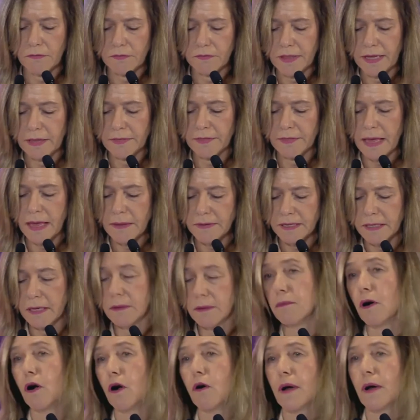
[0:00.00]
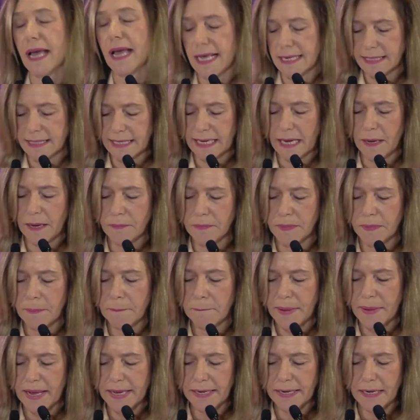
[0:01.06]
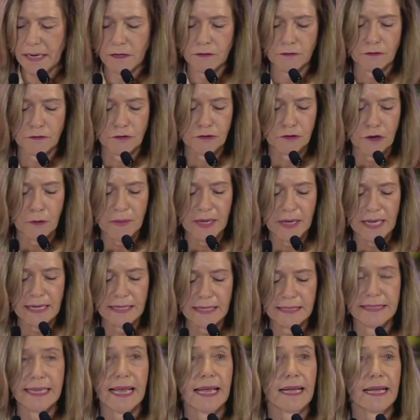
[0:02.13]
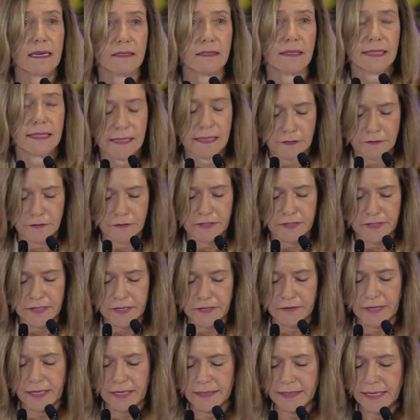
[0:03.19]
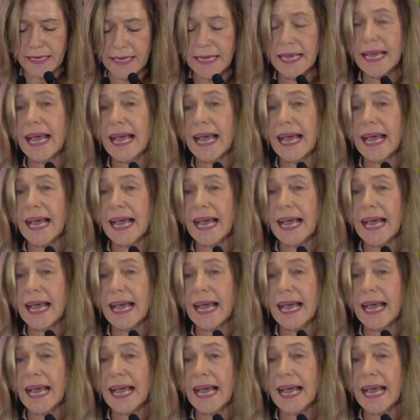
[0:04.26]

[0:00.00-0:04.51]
of the WMO ESCAP Panel on Tropical Cyclone Secretariat,